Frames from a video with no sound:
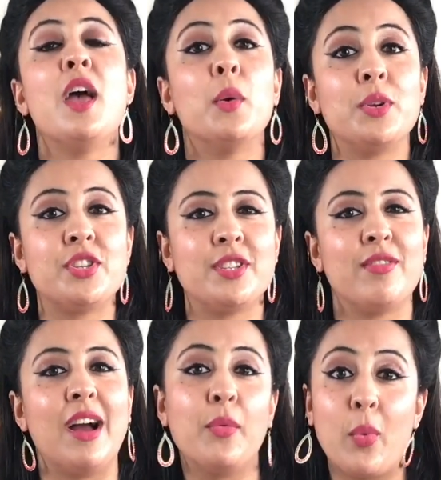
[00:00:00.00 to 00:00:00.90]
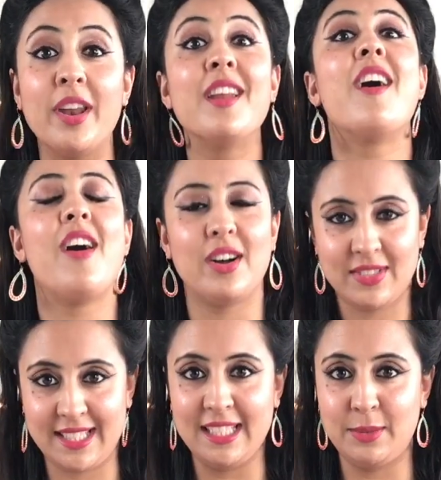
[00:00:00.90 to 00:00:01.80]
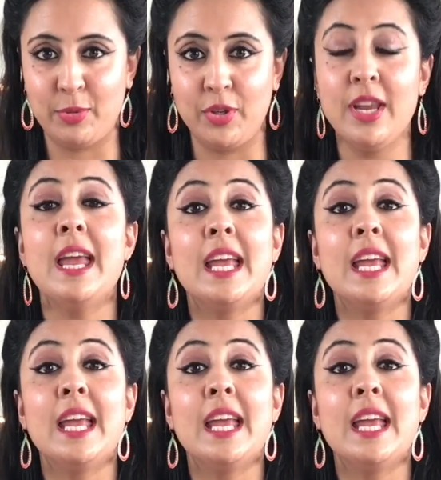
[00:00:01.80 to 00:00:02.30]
which is around one and a half teaspoon.